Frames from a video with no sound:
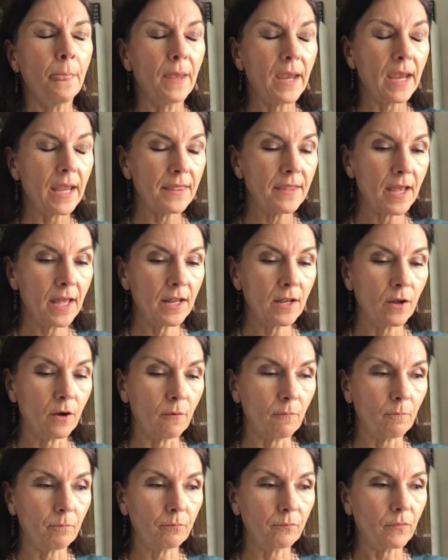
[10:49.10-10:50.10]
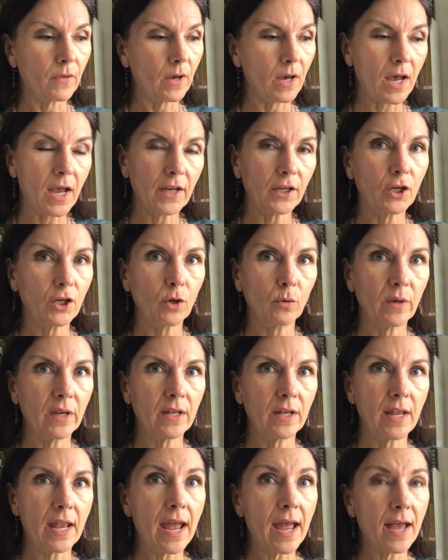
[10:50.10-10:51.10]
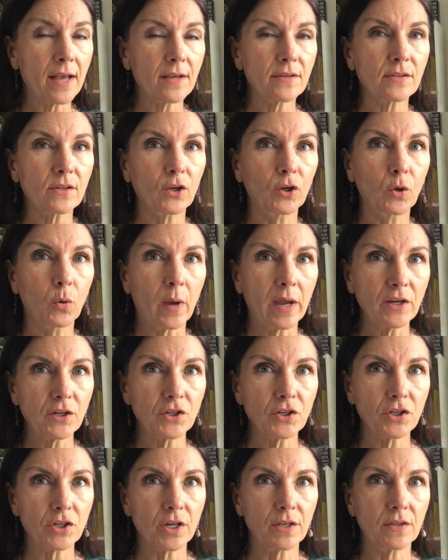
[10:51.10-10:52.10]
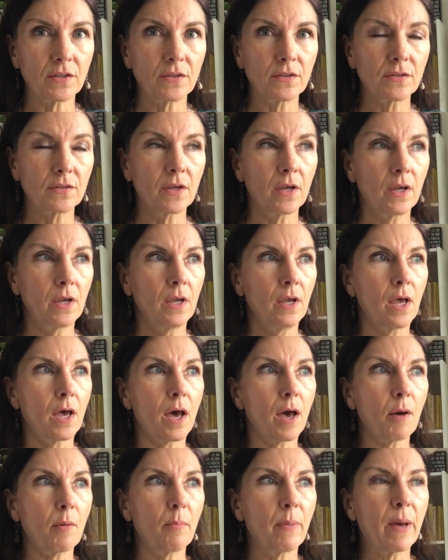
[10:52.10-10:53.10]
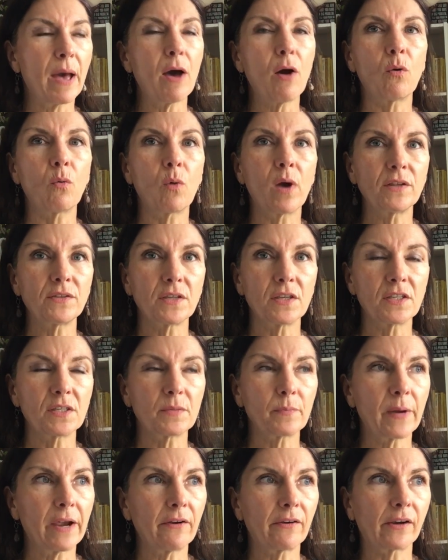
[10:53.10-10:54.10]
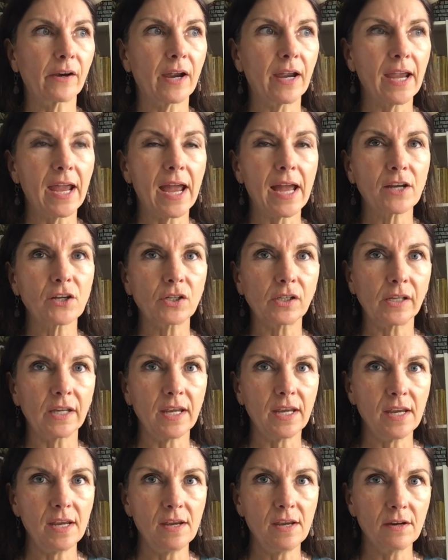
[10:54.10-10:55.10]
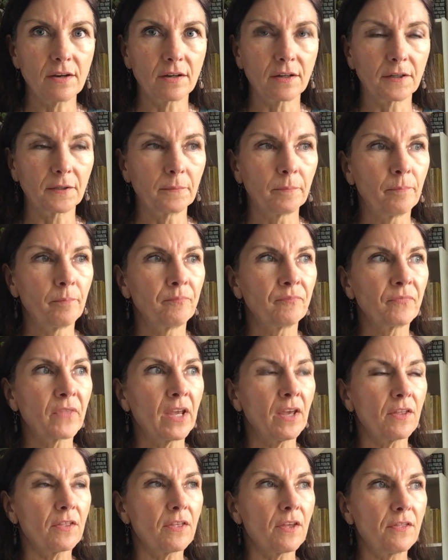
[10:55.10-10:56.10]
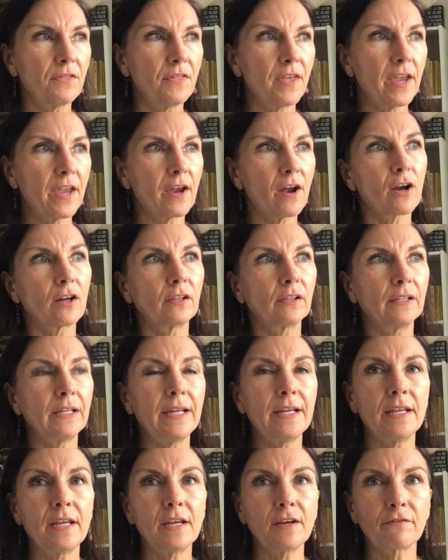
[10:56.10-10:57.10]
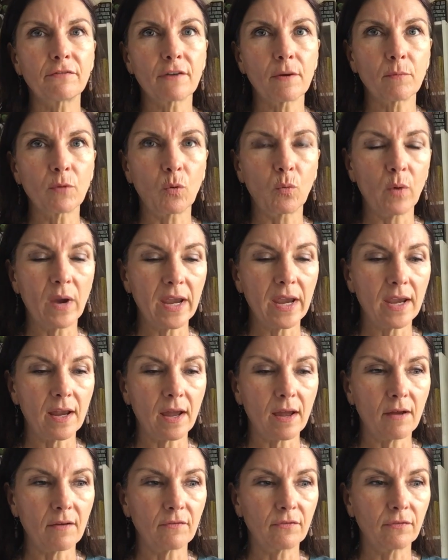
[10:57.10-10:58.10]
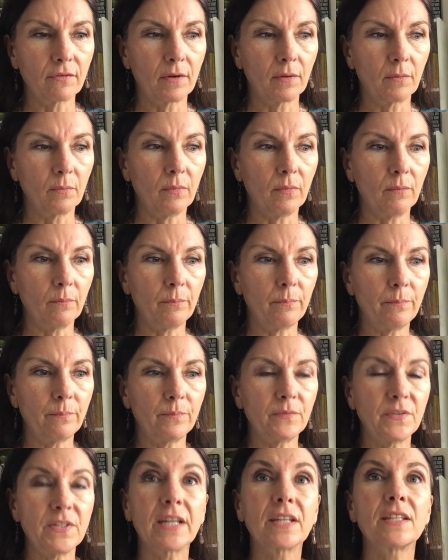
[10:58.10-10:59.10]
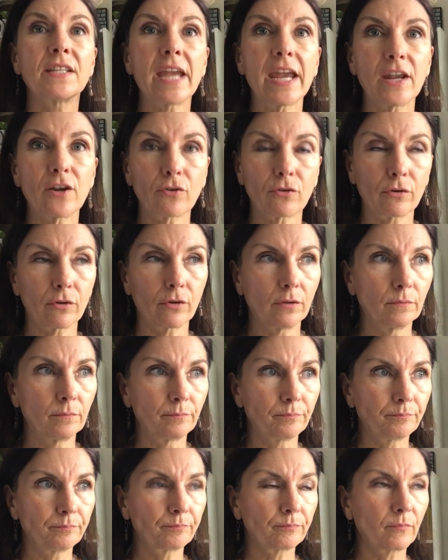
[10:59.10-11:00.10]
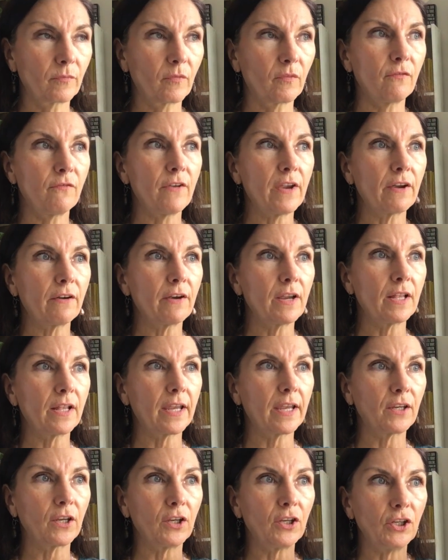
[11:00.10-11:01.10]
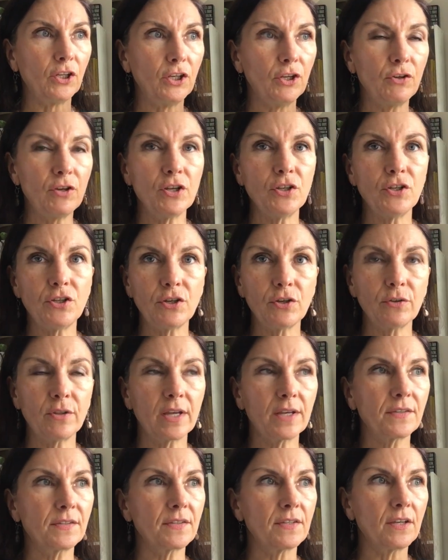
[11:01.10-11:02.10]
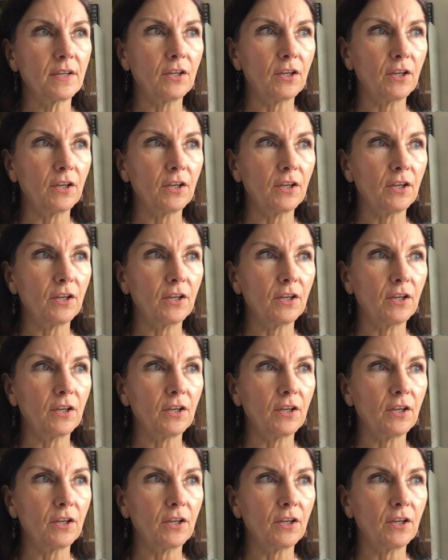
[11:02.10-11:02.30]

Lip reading: And then I go in and ask questions about what's inspiring. I actually hear that they are leading from a way of dictatorial, very like, you didn't do this,